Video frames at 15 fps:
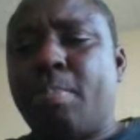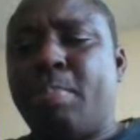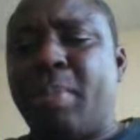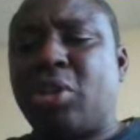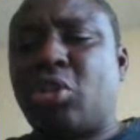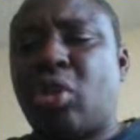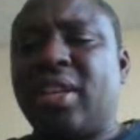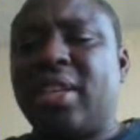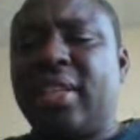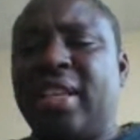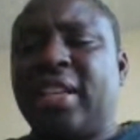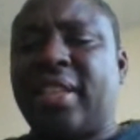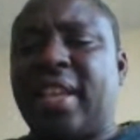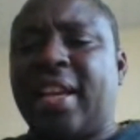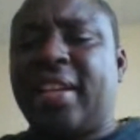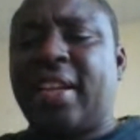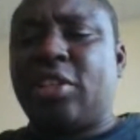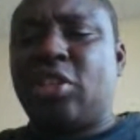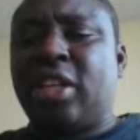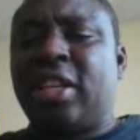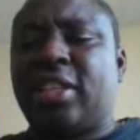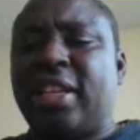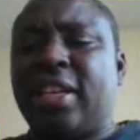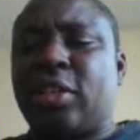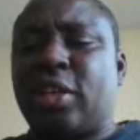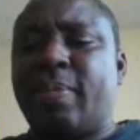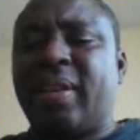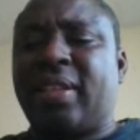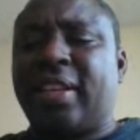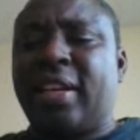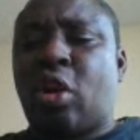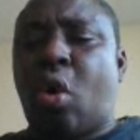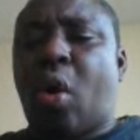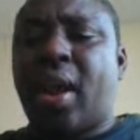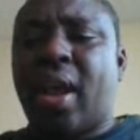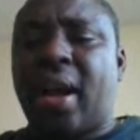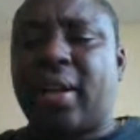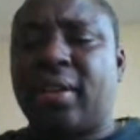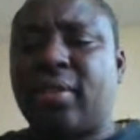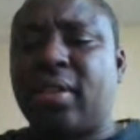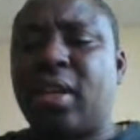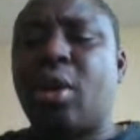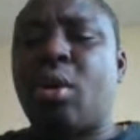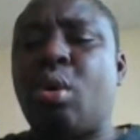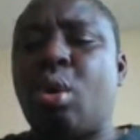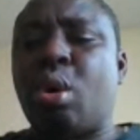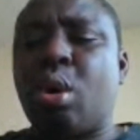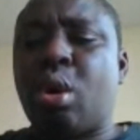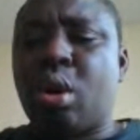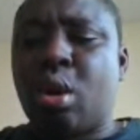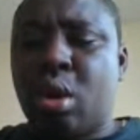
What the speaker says: Measuring its increment requires a whole